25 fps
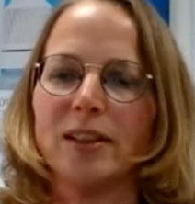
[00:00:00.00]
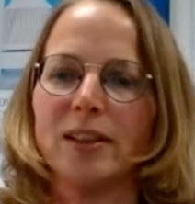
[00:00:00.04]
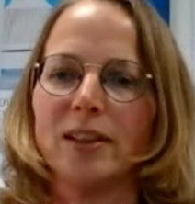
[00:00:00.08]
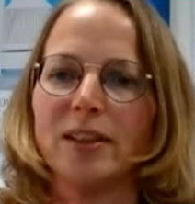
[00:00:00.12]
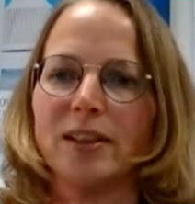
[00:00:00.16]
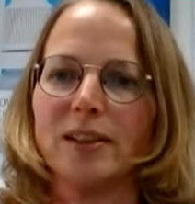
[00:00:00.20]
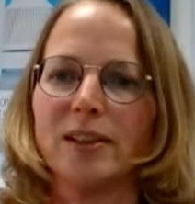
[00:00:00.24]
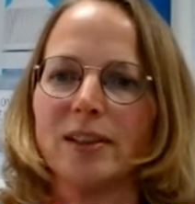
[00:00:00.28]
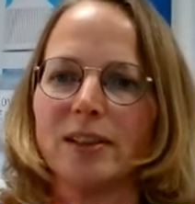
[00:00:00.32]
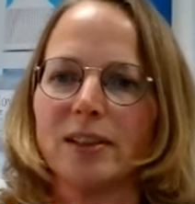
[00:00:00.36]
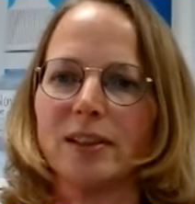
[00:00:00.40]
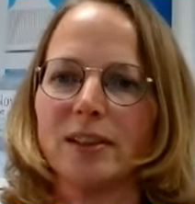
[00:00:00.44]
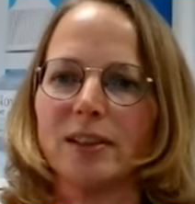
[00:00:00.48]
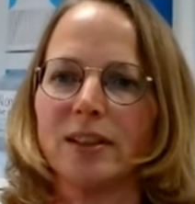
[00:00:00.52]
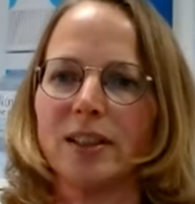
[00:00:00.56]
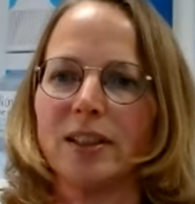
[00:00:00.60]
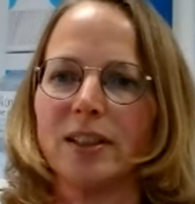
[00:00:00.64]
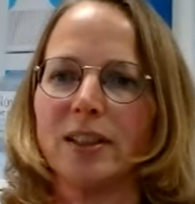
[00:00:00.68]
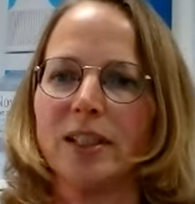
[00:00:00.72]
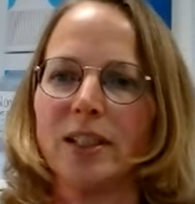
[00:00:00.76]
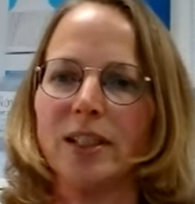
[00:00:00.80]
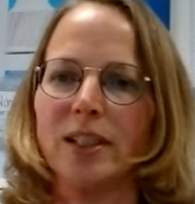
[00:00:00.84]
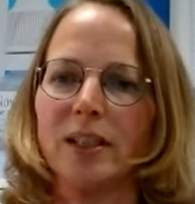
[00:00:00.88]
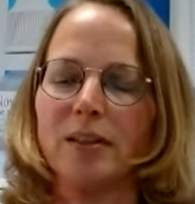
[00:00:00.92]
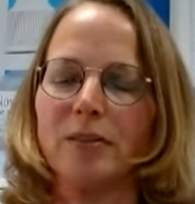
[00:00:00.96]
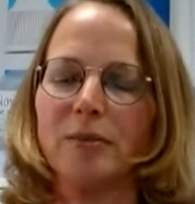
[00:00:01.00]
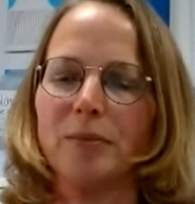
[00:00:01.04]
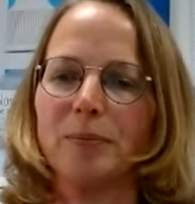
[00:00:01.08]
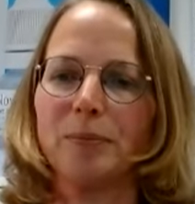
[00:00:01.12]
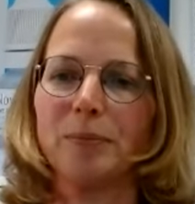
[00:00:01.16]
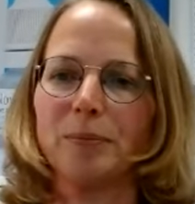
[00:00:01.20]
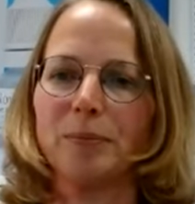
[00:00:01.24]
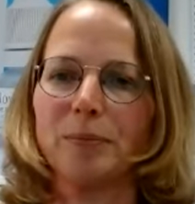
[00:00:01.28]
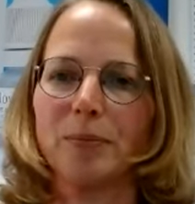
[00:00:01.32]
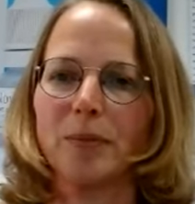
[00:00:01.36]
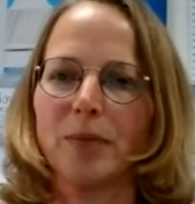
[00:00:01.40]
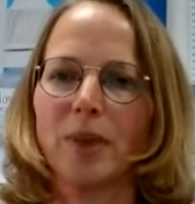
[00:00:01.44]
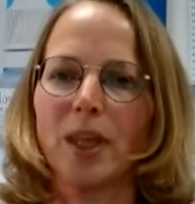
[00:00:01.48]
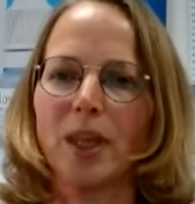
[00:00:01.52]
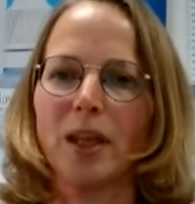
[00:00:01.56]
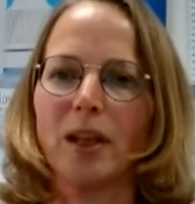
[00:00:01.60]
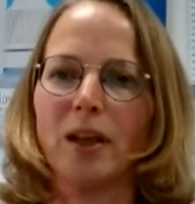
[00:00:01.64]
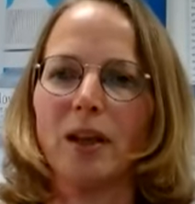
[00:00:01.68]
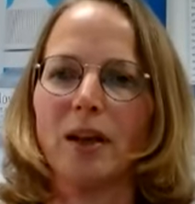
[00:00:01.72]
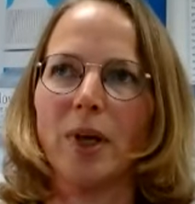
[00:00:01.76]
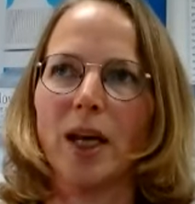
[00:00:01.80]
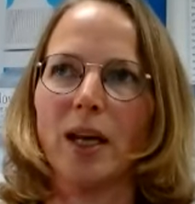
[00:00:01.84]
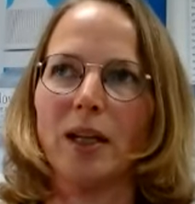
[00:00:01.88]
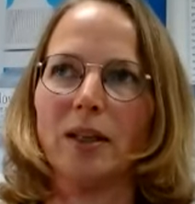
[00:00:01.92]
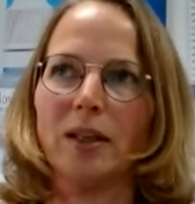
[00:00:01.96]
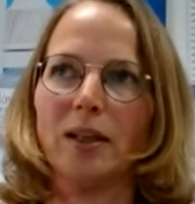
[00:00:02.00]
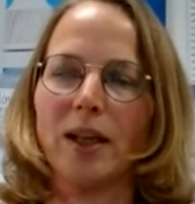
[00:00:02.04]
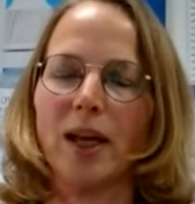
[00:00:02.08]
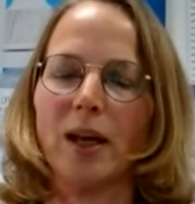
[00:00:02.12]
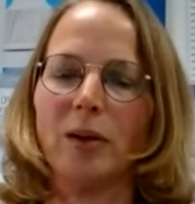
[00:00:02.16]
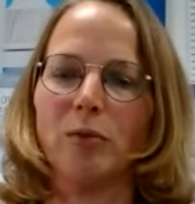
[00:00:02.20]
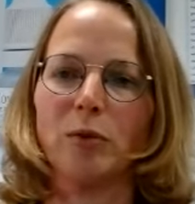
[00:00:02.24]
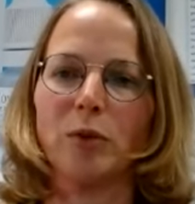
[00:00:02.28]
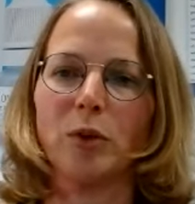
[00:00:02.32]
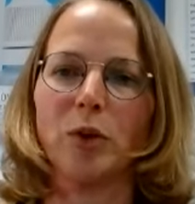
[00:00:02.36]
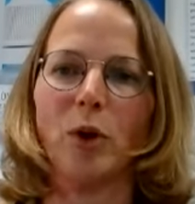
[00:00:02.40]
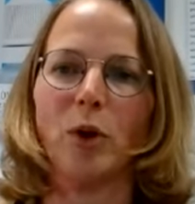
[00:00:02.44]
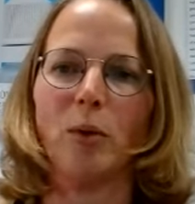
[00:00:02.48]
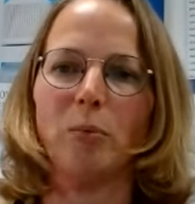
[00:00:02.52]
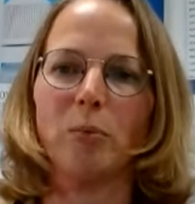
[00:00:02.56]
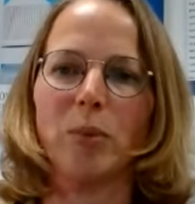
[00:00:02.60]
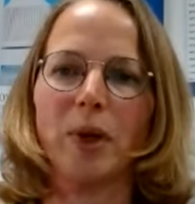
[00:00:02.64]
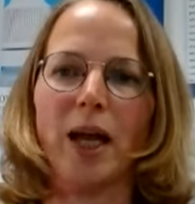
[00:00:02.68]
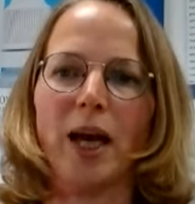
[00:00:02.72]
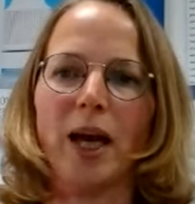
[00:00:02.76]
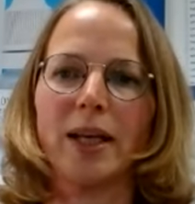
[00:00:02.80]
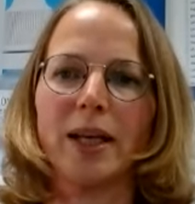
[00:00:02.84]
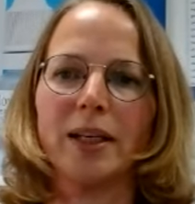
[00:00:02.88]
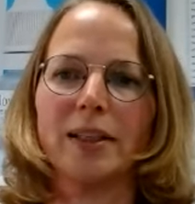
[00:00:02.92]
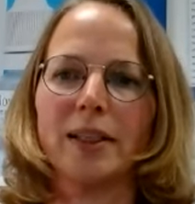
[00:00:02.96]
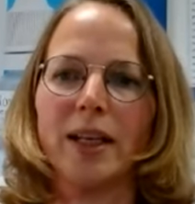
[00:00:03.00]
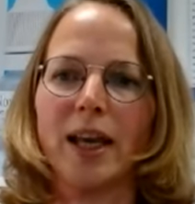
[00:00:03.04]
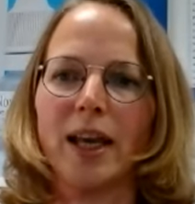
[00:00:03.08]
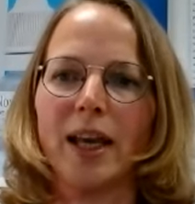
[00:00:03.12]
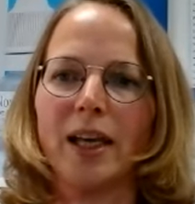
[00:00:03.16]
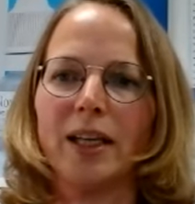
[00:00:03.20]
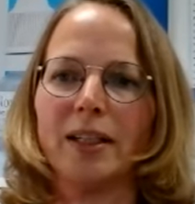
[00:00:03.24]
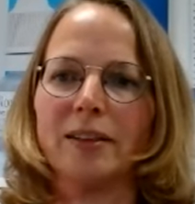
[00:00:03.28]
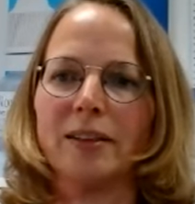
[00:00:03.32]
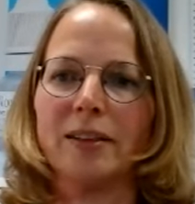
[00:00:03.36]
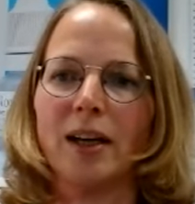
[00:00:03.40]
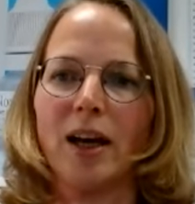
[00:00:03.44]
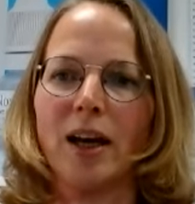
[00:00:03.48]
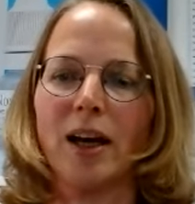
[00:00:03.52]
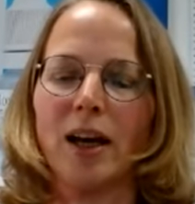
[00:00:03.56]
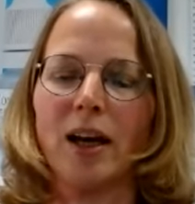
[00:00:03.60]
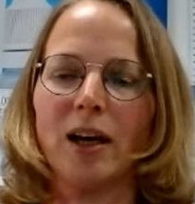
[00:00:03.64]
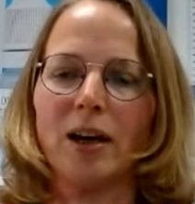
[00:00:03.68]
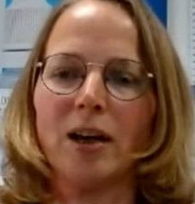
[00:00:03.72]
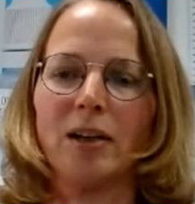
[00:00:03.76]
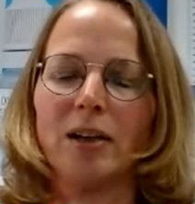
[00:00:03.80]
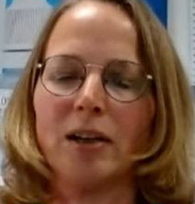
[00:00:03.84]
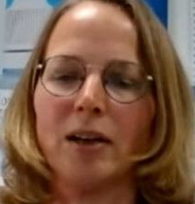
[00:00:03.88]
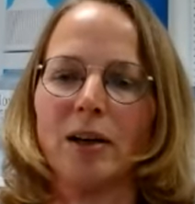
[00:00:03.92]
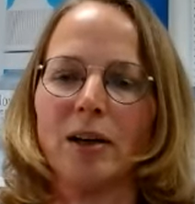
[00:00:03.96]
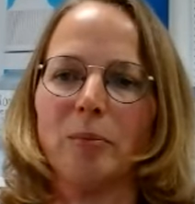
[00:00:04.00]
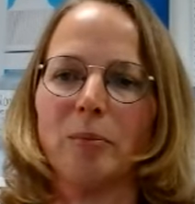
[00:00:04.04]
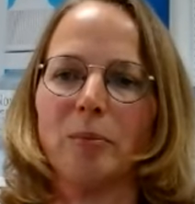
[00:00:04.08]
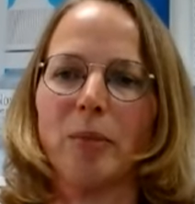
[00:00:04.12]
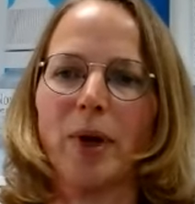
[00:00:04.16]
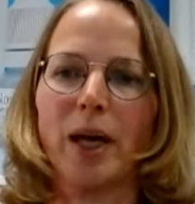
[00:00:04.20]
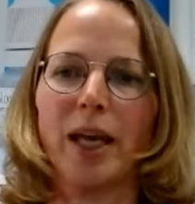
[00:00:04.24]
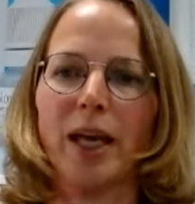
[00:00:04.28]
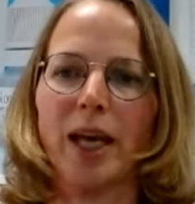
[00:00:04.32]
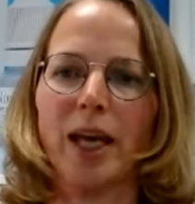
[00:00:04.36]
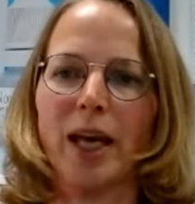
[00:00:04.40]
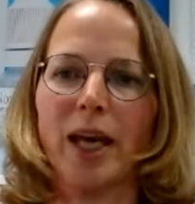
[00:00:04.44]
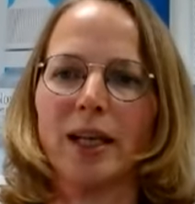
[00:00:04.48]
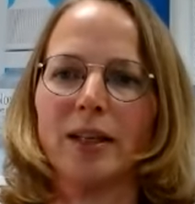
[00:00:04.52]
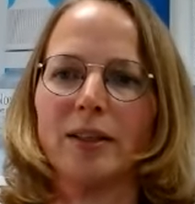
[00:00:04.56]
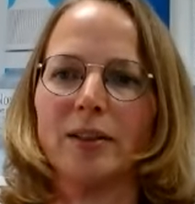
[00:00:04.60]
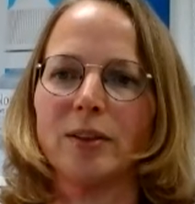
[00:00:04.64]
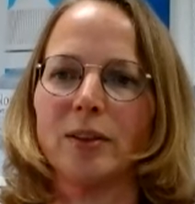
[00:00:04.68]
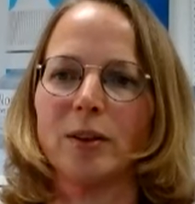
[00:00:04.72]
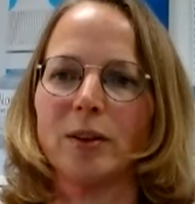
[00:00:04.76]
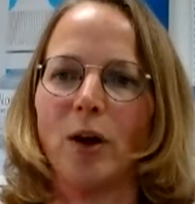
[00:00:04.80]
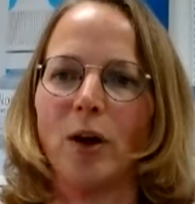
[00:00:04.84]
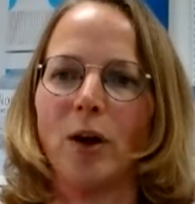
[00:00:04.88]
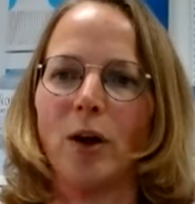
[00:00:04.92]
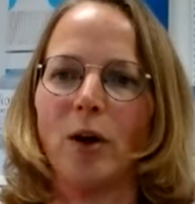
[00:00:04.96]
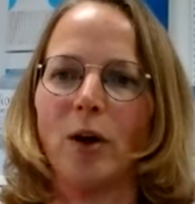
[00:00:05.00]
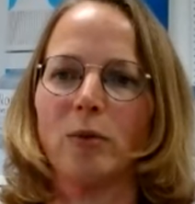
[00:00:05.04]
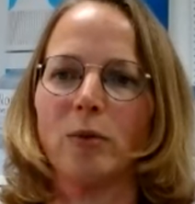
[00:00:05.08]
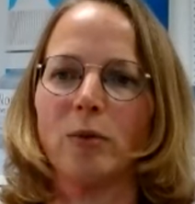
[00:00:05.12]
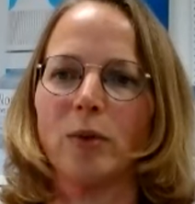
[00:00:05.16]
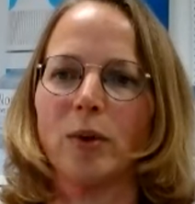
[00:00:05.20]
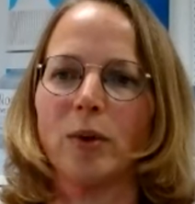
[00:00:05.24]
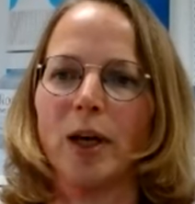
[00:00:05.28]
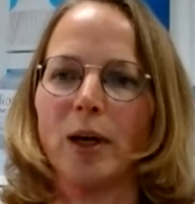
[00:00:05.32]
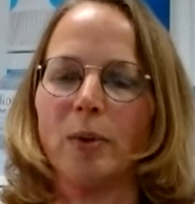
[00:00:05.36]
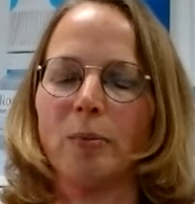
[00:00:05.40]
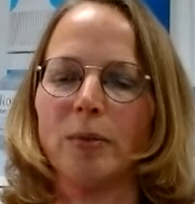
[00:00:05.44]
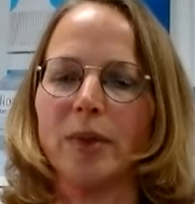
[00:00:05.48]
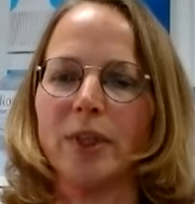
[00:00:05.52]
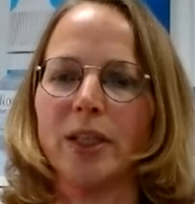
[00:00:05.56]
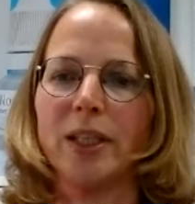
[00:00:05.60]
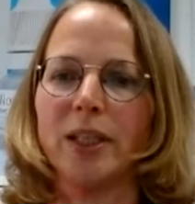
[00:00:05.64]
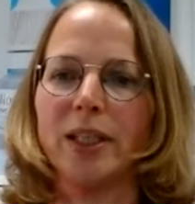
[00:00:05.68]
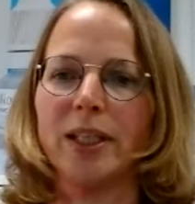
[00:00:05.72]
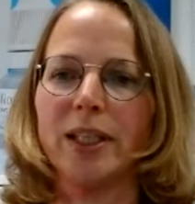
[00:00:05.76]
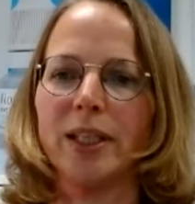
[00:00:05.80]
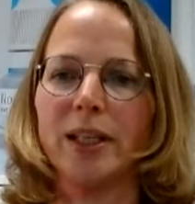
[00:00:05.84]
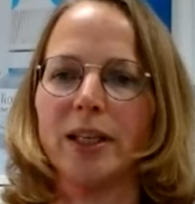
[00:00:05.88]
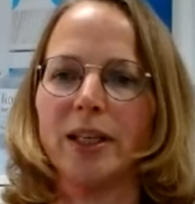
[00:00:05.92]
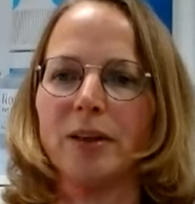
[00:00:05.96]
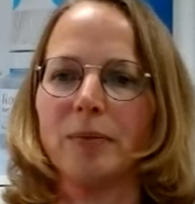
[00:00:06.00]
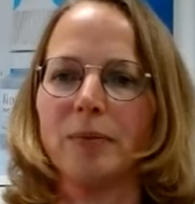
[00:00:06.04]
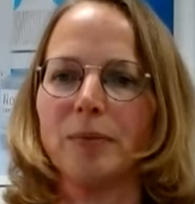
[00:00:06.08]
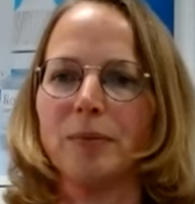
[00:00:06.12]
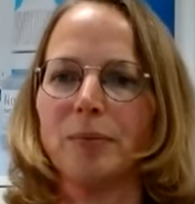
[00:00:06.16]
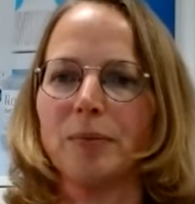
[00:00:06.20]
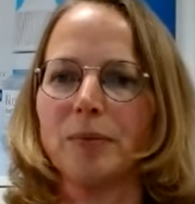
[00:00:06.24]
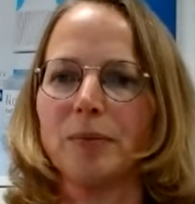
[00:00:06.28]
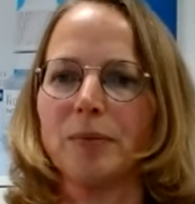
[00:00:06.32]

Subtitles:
this year and have top-line data by end of the year,